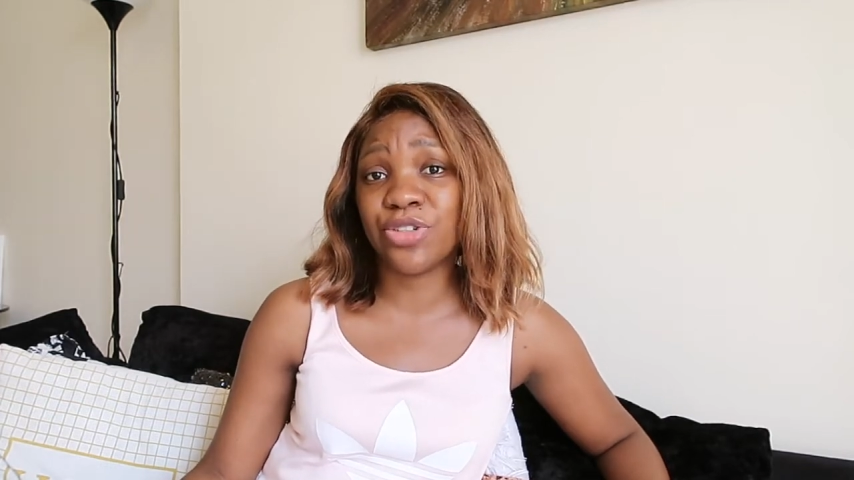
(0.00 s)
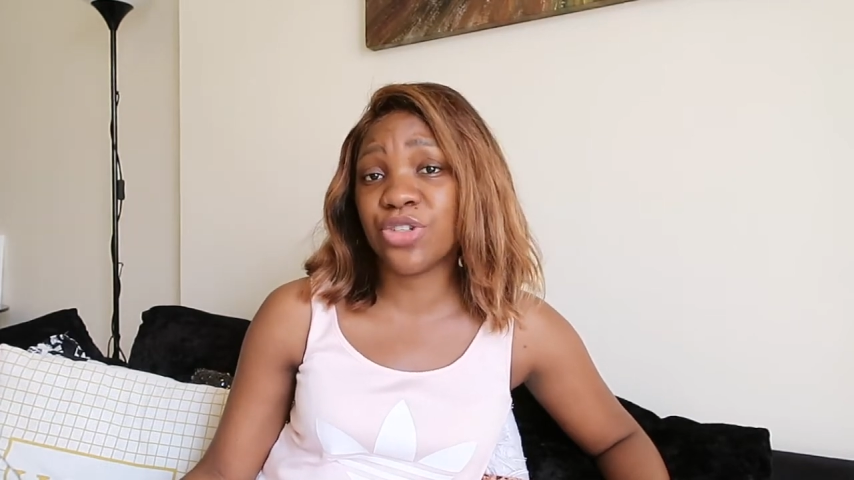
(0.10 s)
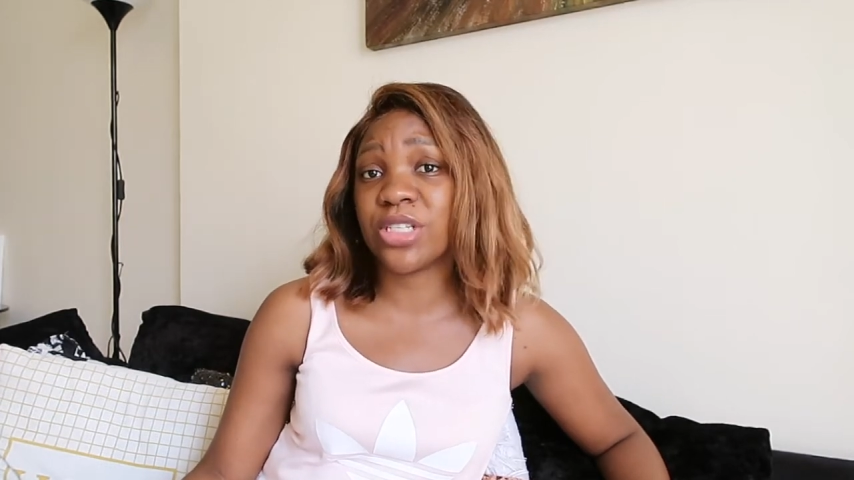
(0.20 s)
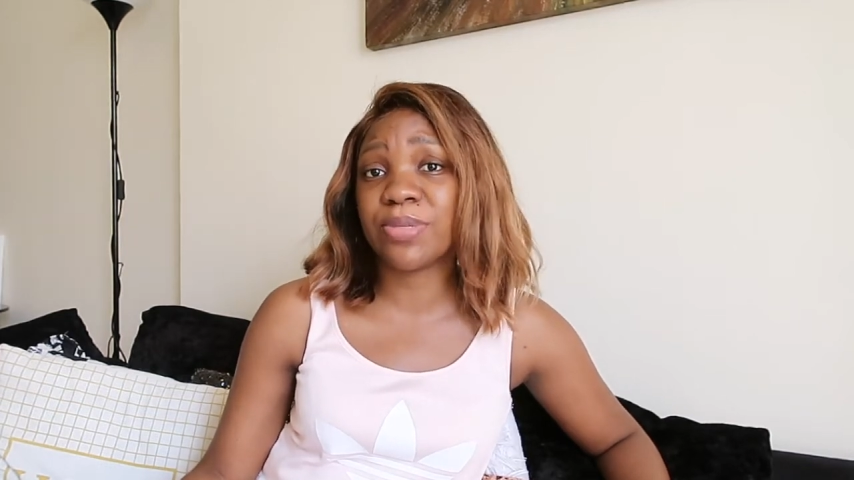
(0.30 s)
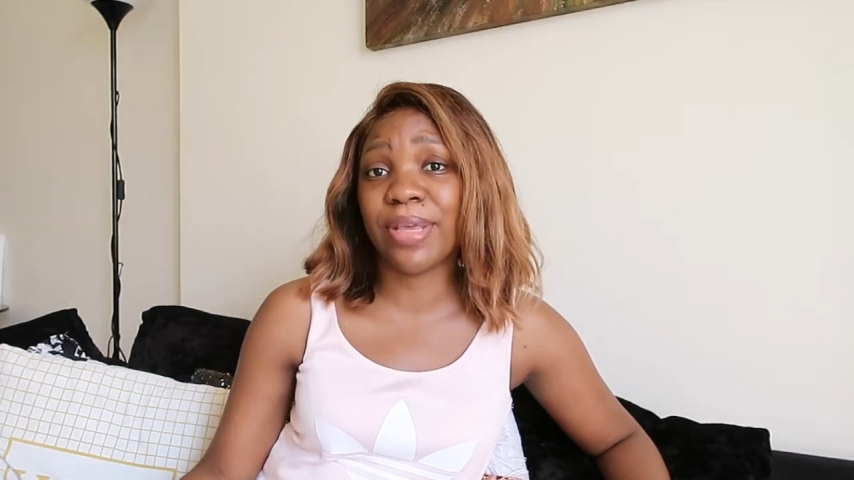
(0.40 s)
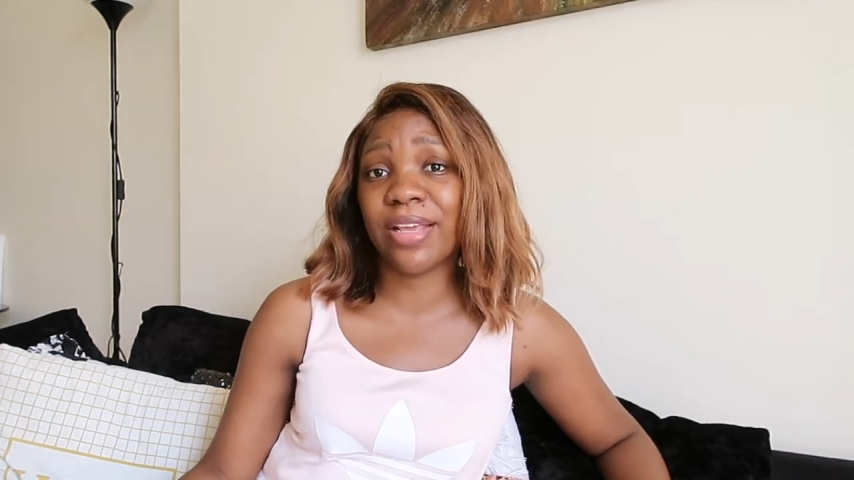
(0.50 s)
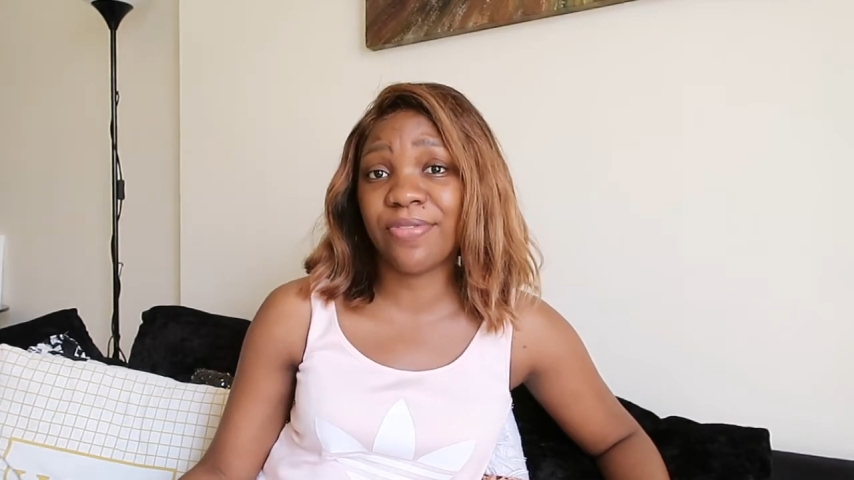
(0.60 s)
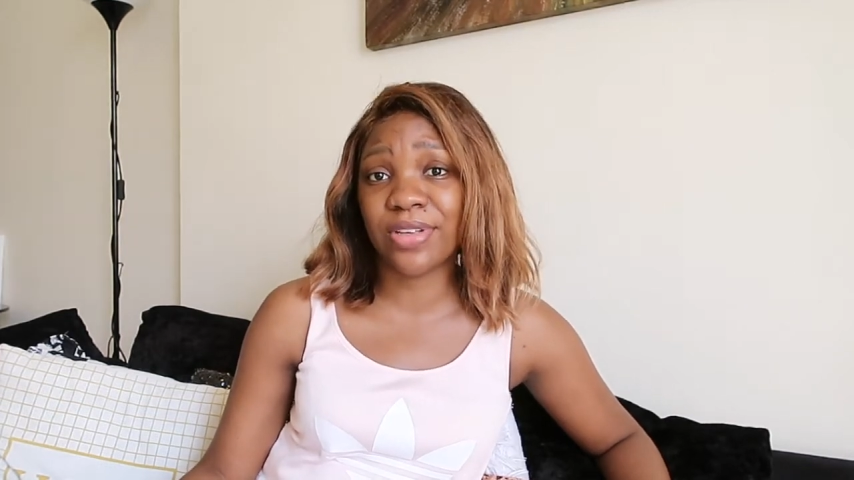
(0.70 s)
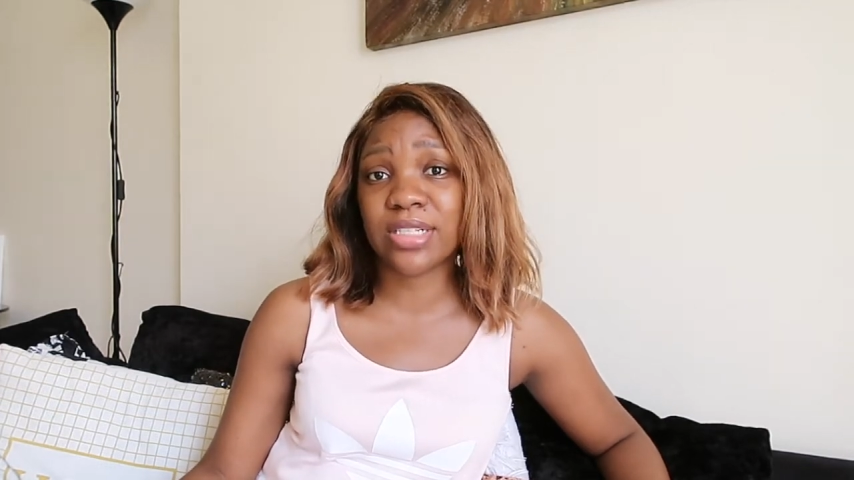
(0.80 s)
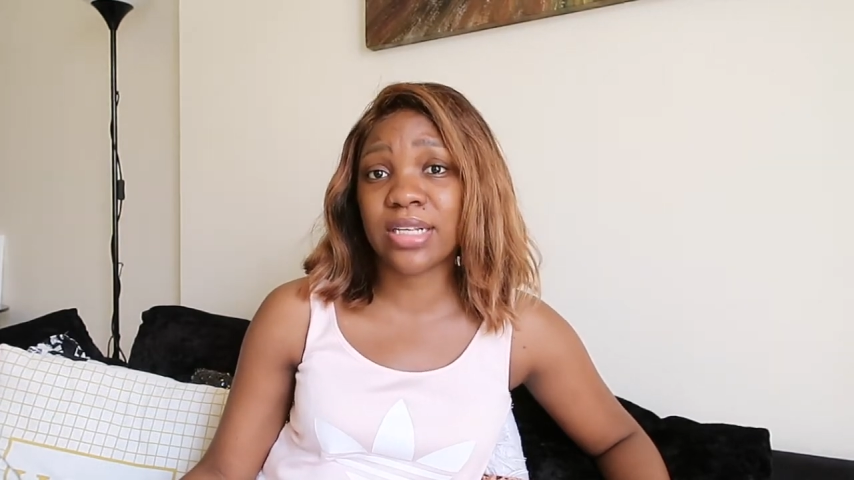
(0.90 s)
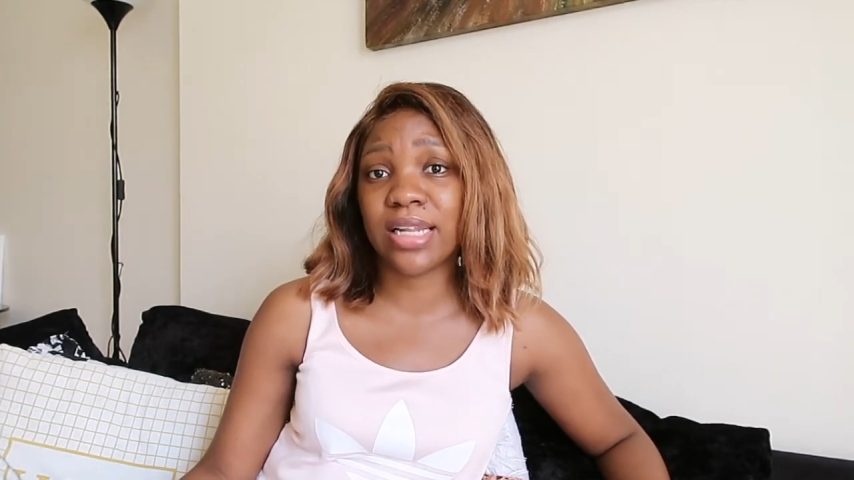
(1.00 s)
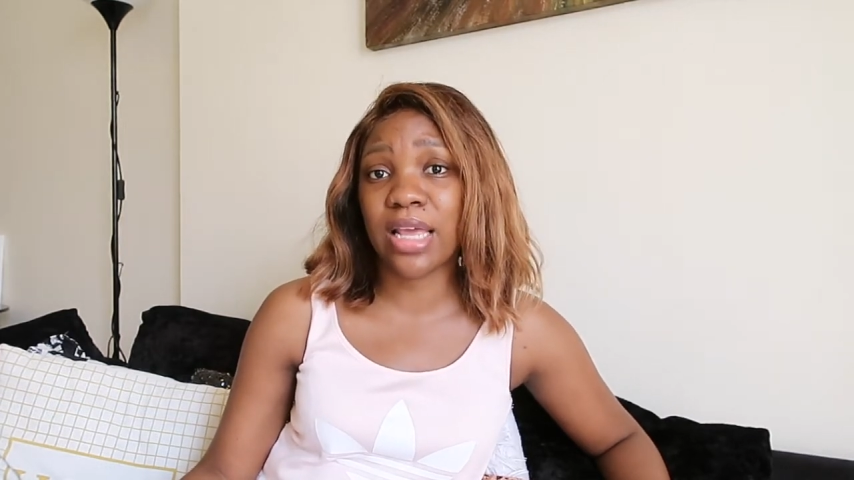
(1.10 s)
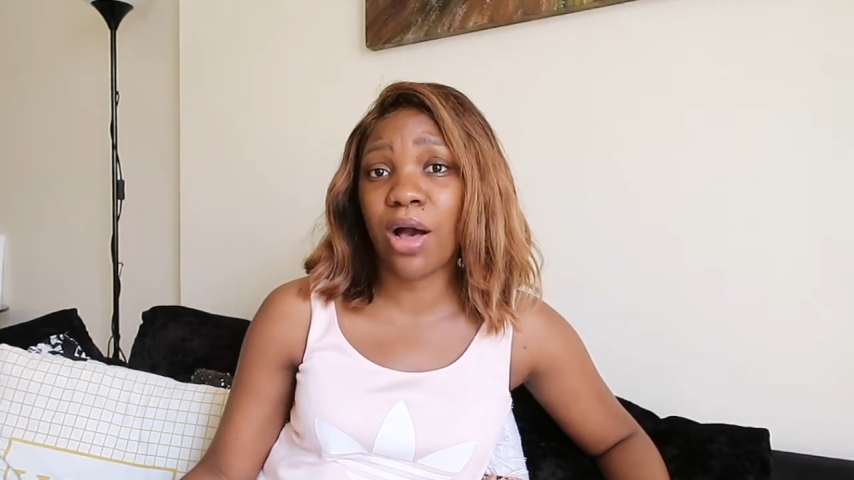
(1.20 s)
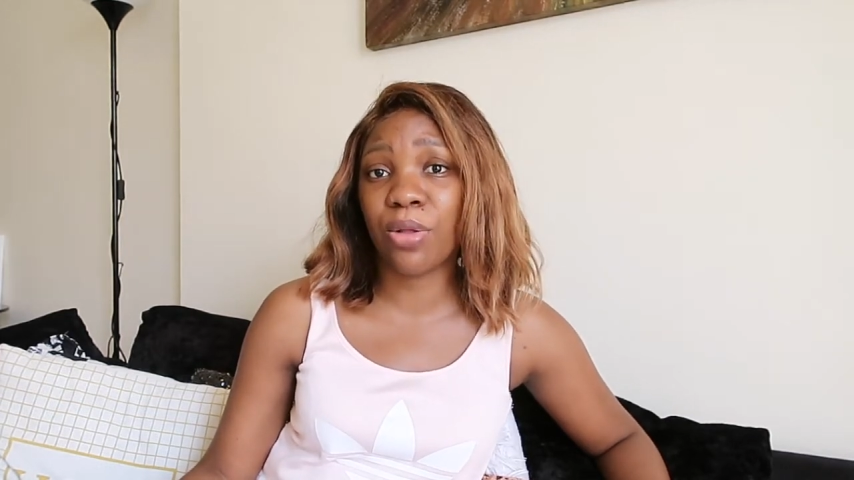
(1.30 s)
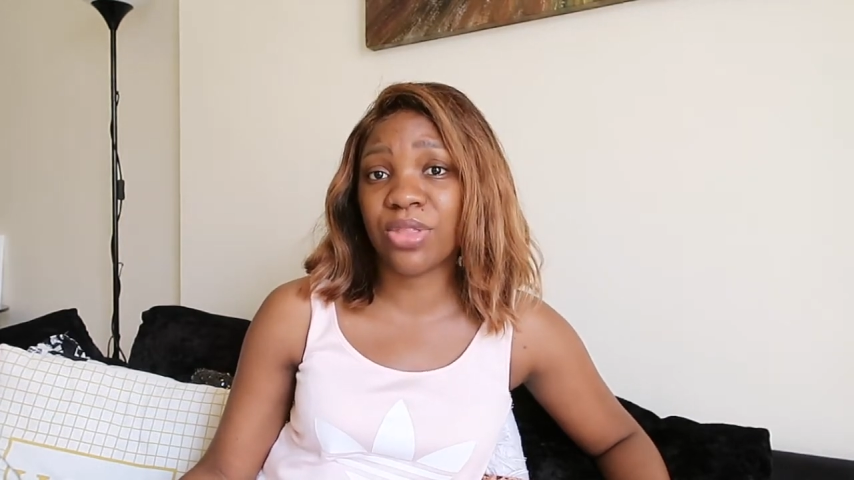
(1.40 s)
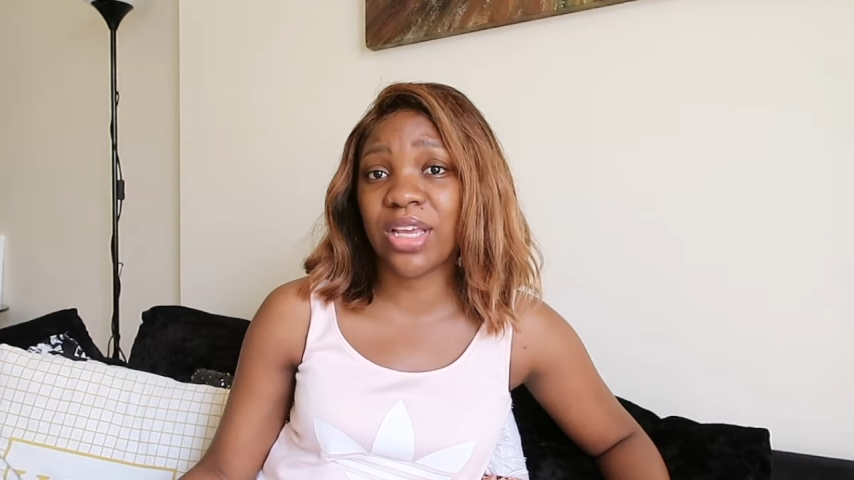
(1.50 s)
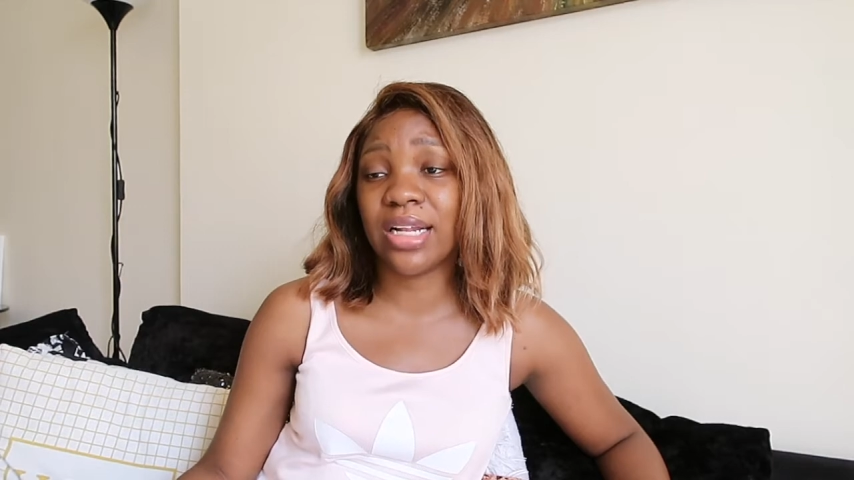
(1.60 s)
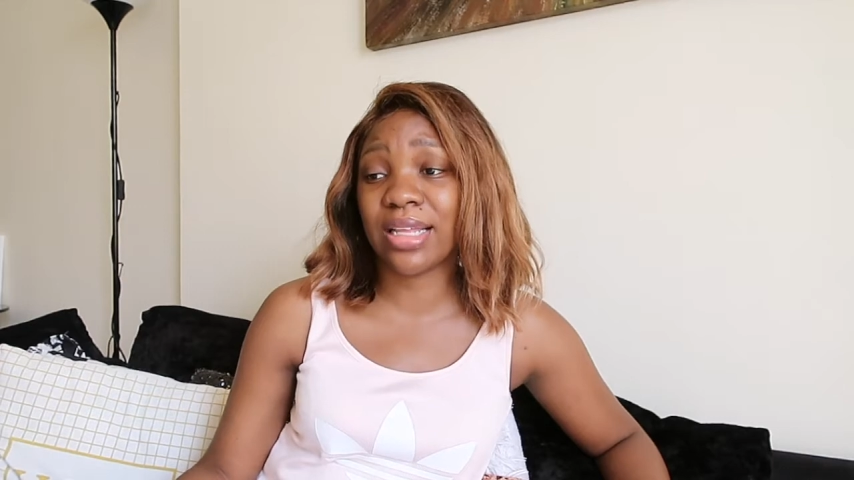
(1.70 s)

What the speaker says: just being physically healthy,